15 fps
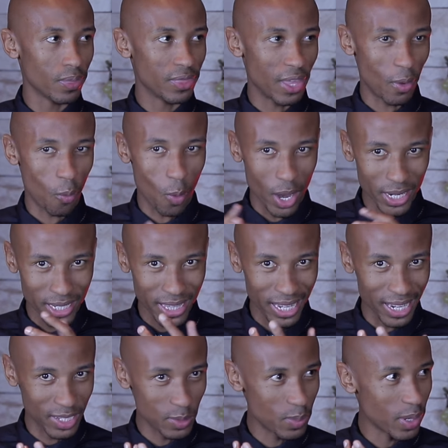They want
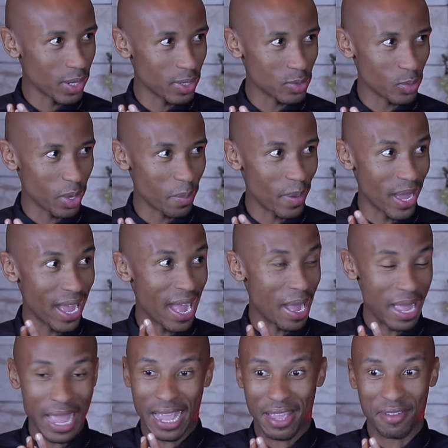that experience whereby
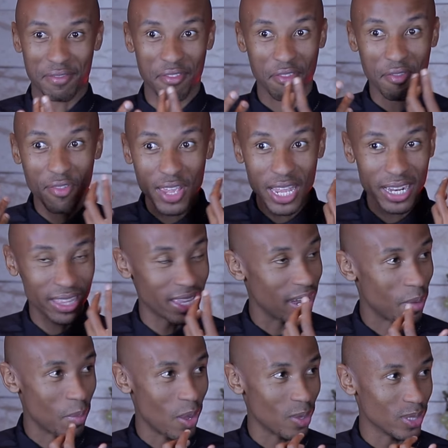I can feel that
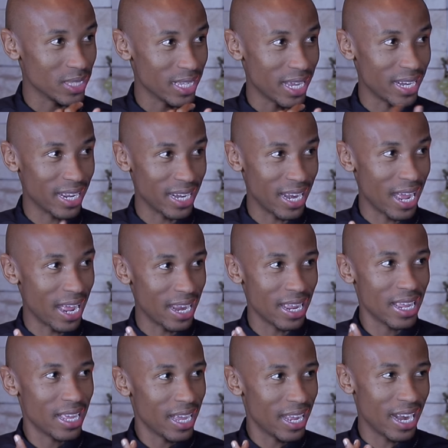I'm outside, and
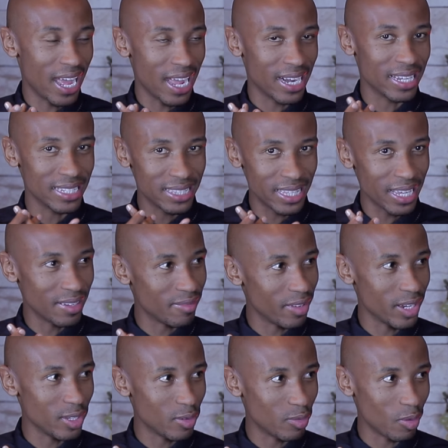I understand
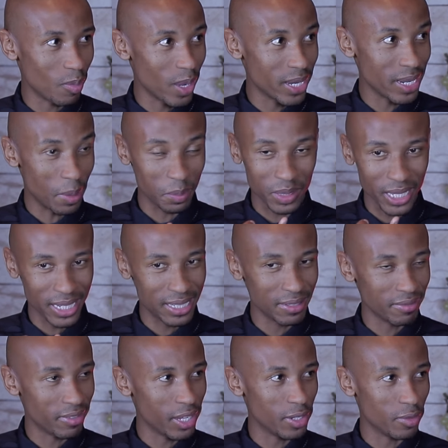value for money. I'm
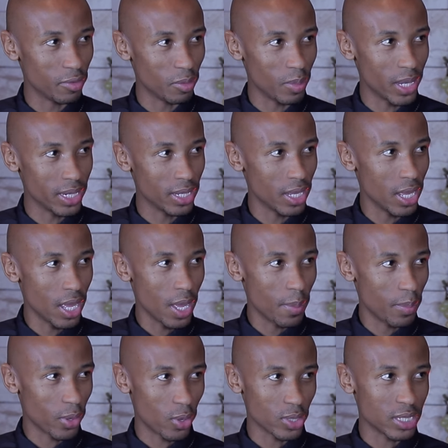getting value for money.
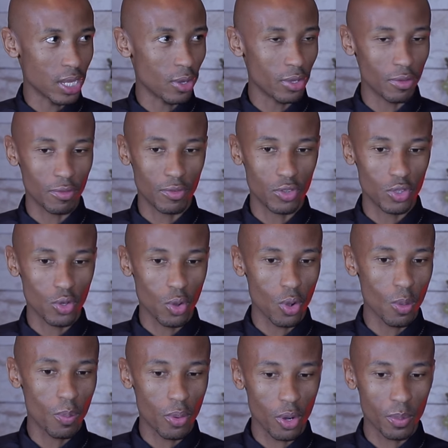Because now if
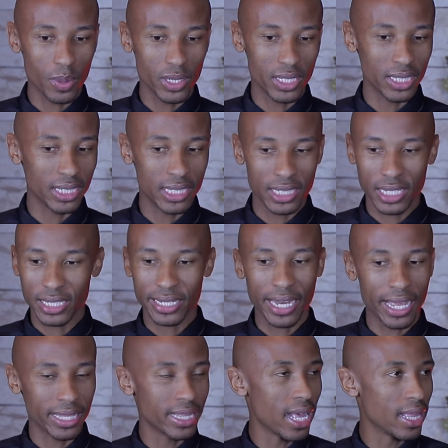your property is just
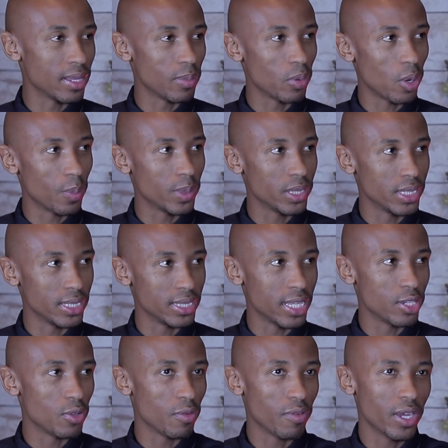like the other properties,
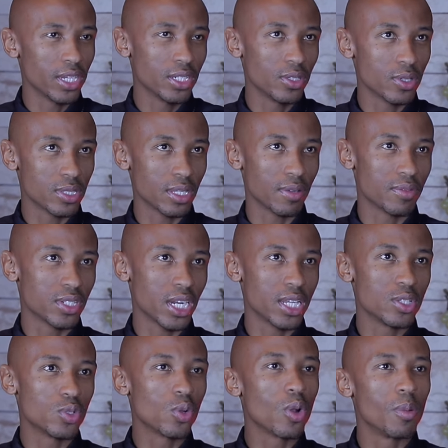then you're finding yourself
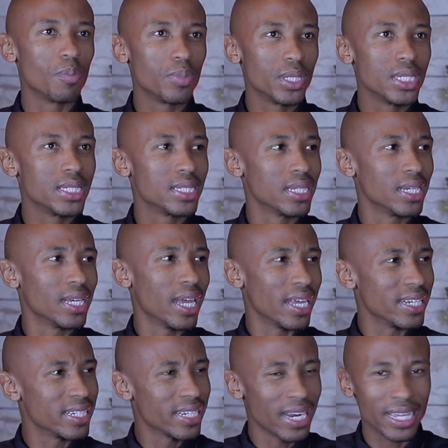trying to compete
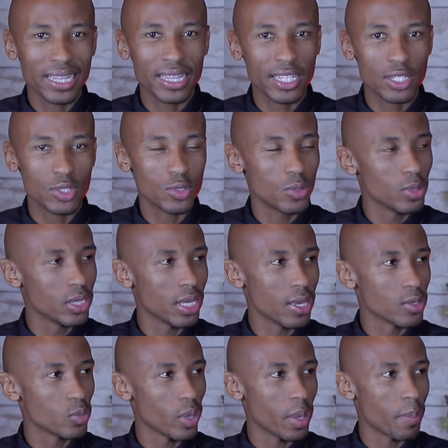and trying these new
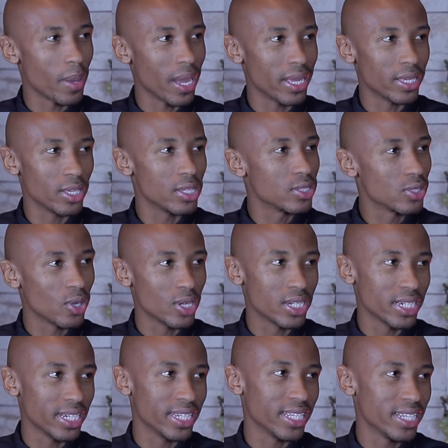things whereby it's not
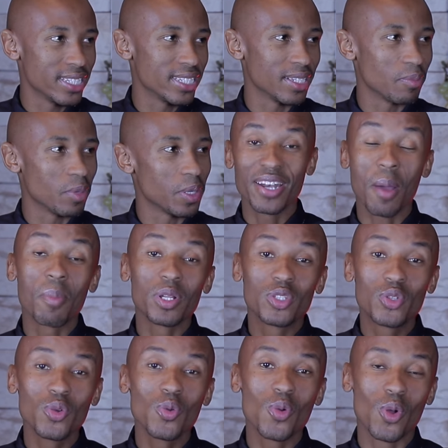really hitting. Number
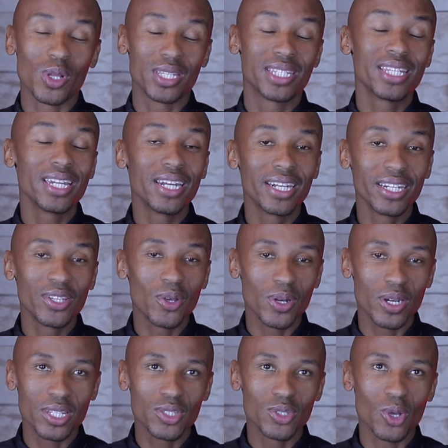two, considering your
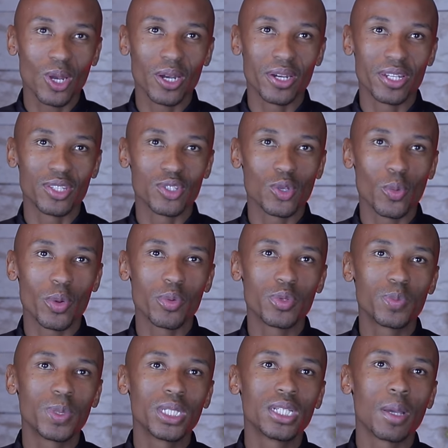risk tolerance. So when we're
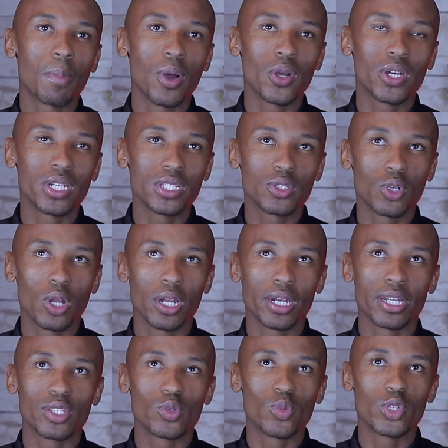speaking about risk
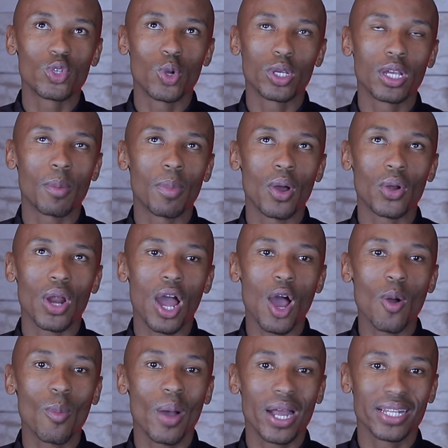tolerance, we're talking about
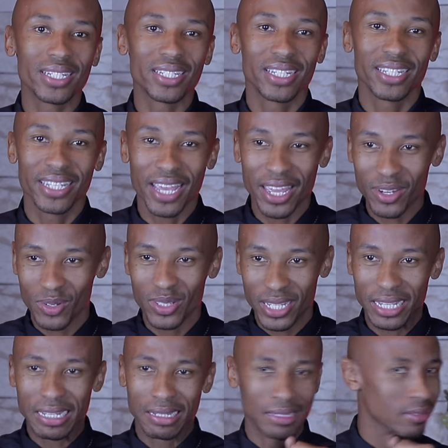how much can you
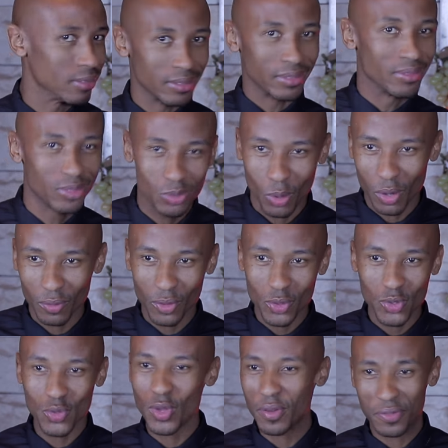take. It's one of
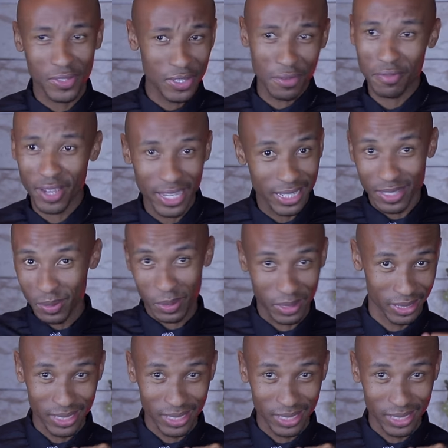those UFC fights.